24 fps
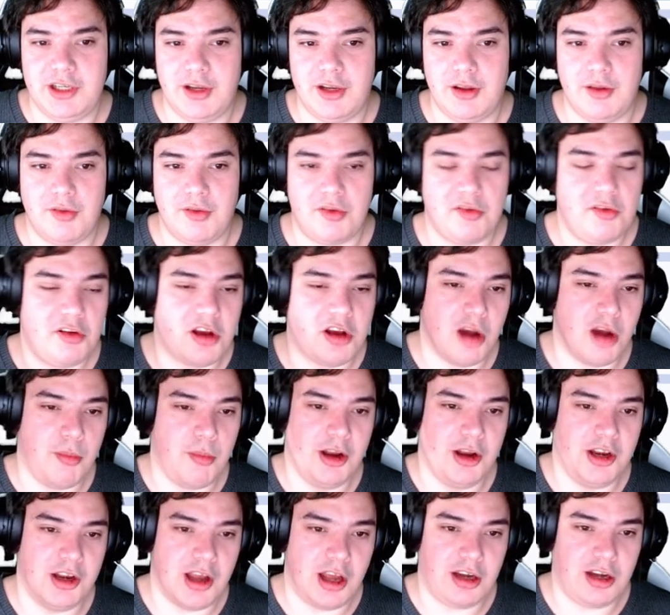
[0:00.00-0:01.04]
is
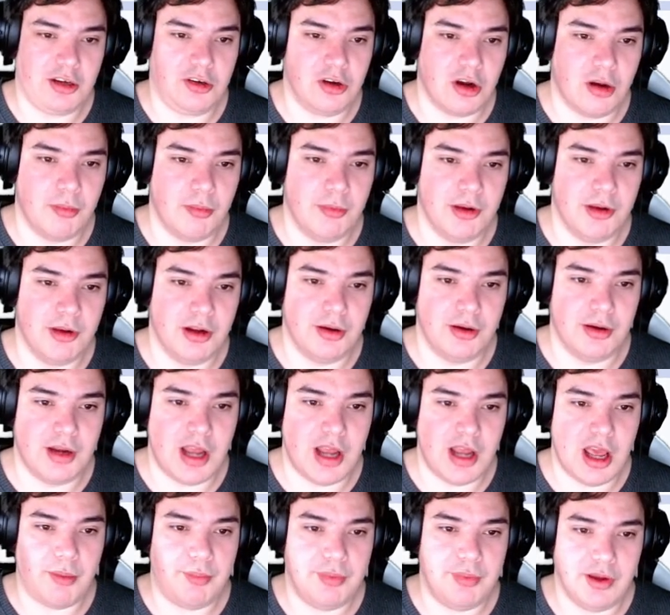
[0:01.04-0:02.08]
common, uncommon,
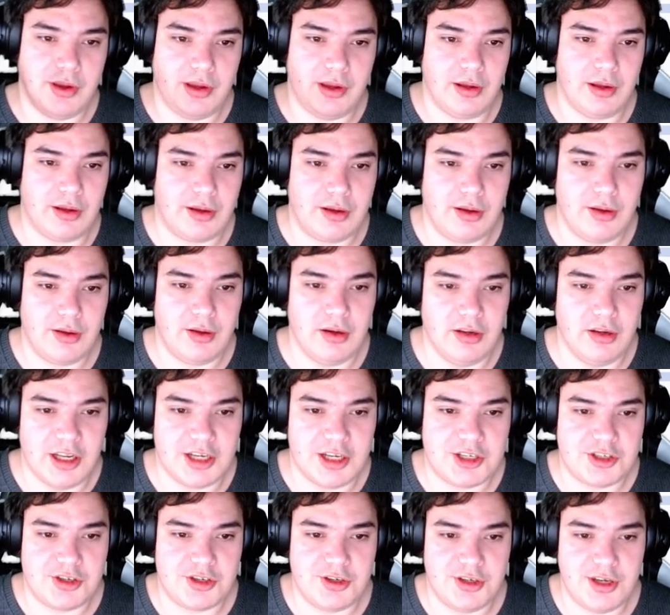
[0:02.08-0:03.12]
epic,
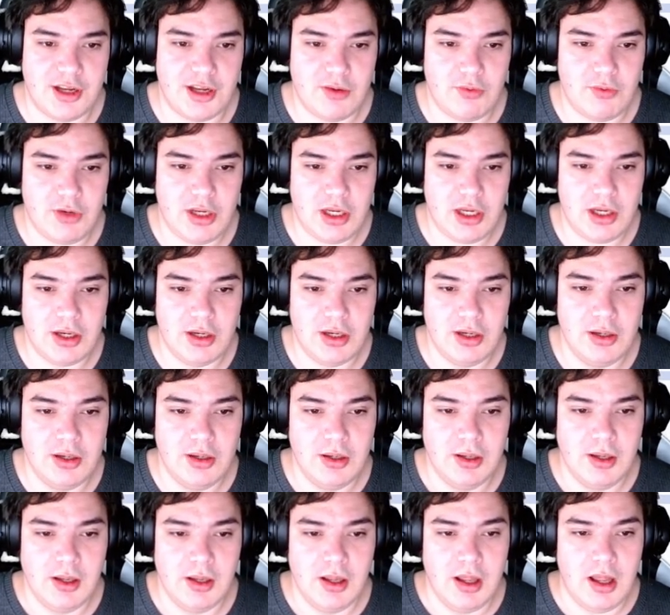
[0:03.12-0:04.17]
legendary,
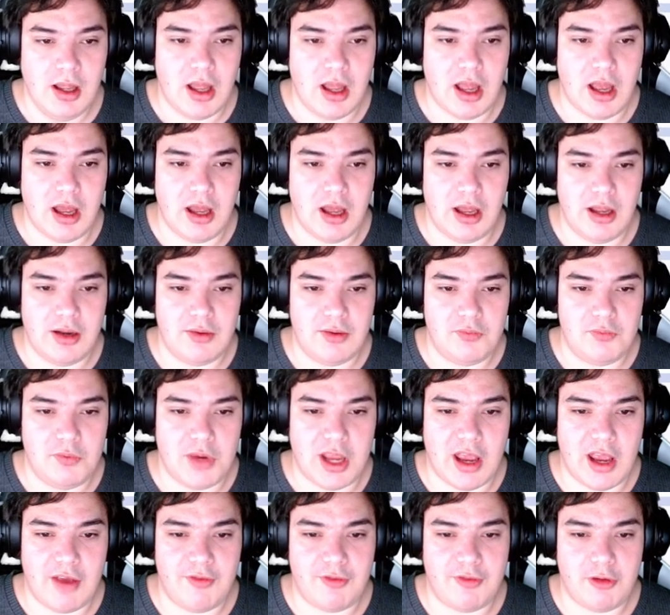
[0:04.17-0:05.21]
and we
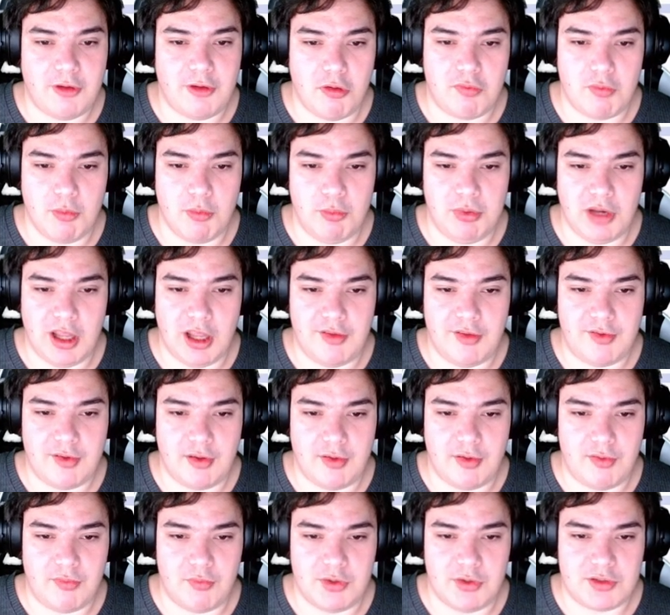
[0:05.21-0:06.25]
have those
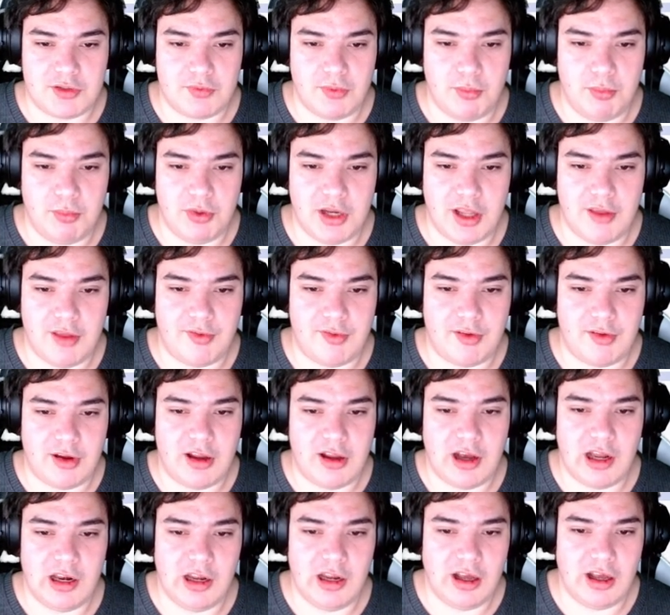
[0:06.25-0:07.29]
replacers which replace the
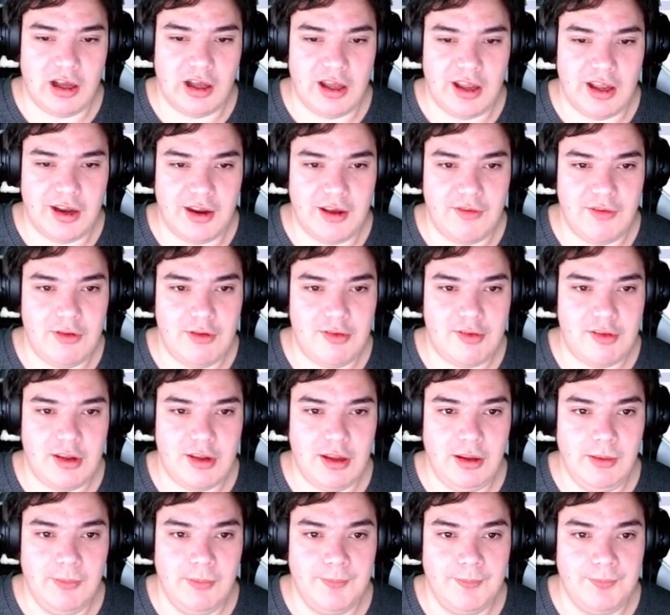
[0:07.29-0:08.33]
color and everything